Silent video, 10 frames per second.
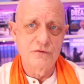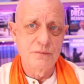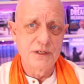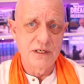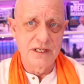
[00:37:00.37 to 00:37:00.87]

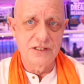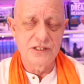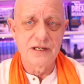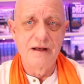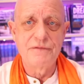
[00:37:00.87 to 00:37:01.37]
Middle
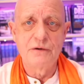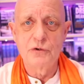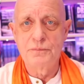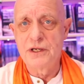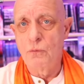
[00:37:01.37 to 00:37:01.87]
East, and there
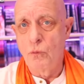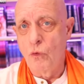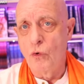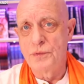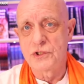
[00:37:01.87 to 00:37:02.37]
would be a
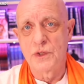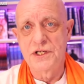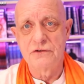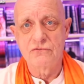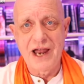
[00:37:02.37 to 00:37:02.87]
war between
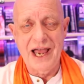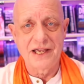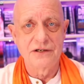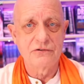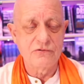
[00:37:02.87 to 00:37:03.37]
Iraq
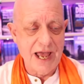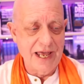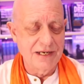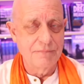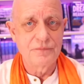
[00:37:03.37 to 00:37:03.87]
and
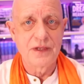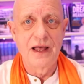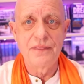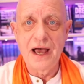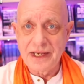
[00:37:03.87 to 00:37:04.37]
Iran,
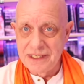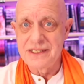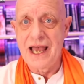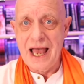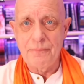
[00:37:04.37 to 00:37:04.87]
and that did
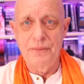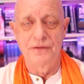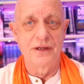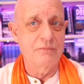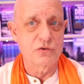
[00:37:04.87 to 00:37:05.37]
happen.
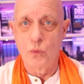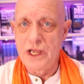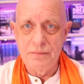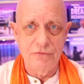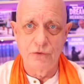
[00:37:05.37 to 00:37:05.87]
That was
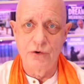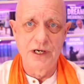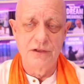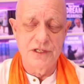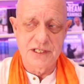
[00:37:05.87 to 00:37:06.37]
way before
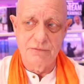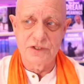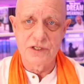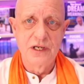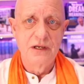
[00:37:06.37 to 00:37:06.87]
any of this
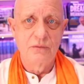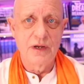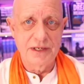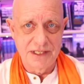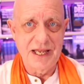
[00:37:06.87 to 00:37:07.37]
was uh,
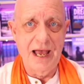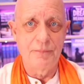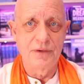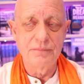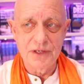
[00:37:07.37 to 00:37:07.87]
did
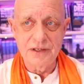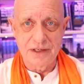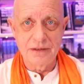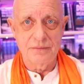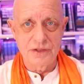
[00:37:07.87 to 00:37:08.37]
happen but it,
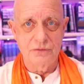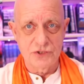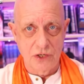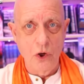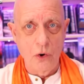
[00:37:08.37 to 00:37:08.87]
it, there was
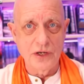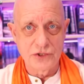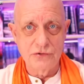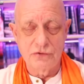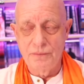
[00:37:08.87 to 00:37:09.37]
a long, as
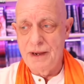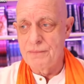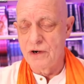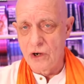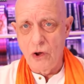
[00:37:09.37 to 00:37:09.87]
you remember,
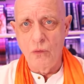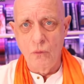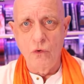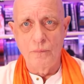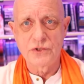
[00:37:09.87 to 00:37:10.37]
a long
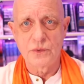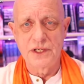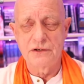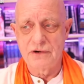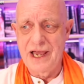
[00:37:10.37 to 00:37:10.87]
war between
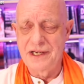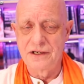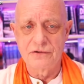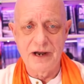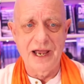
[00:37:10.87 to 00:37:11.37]
Iran and
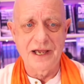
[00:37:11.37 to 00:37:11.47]
Iraq,